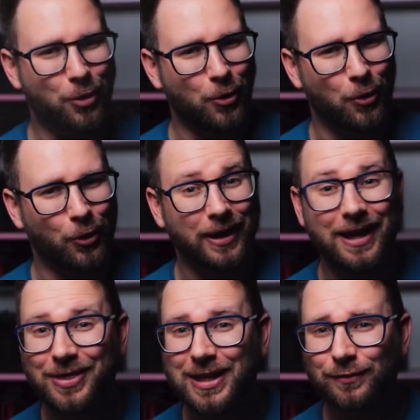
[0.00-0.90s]
Okay,
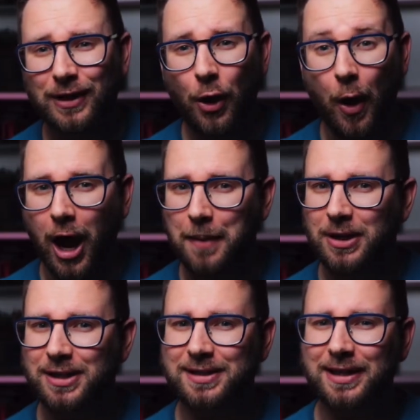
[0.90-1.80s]
so this is a really
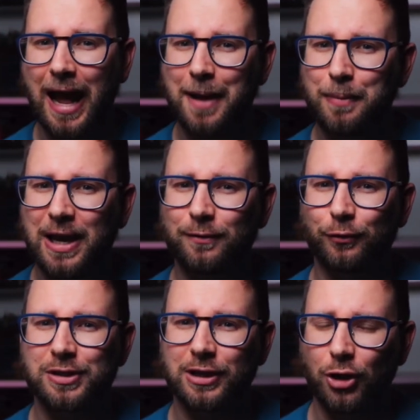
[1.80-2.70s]
cool
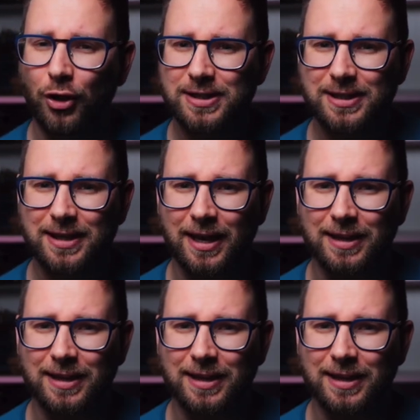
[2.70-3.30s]
collaboration that was put together by